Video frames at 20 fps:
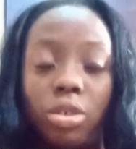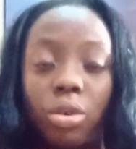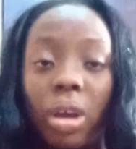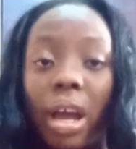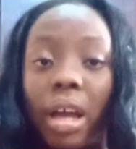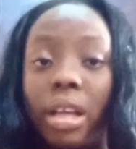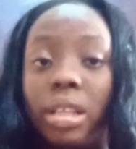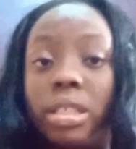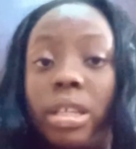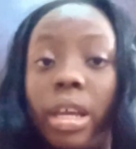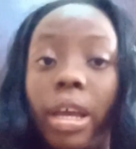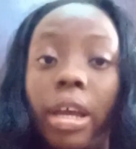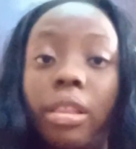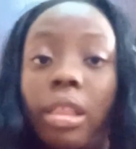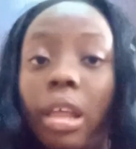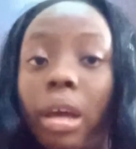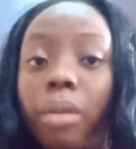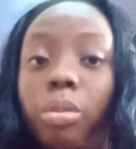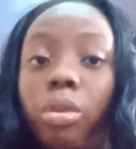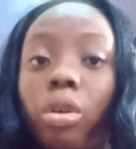You can't
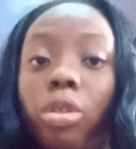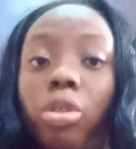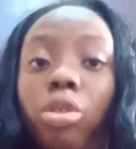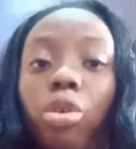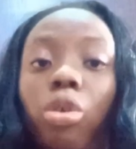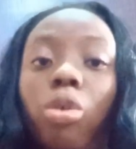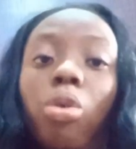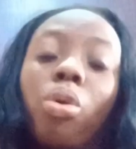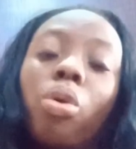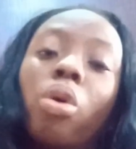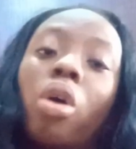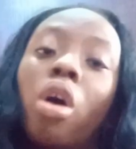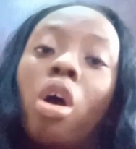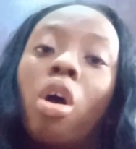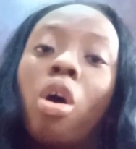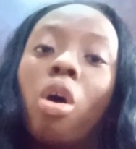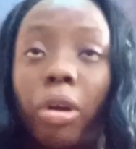take them with you,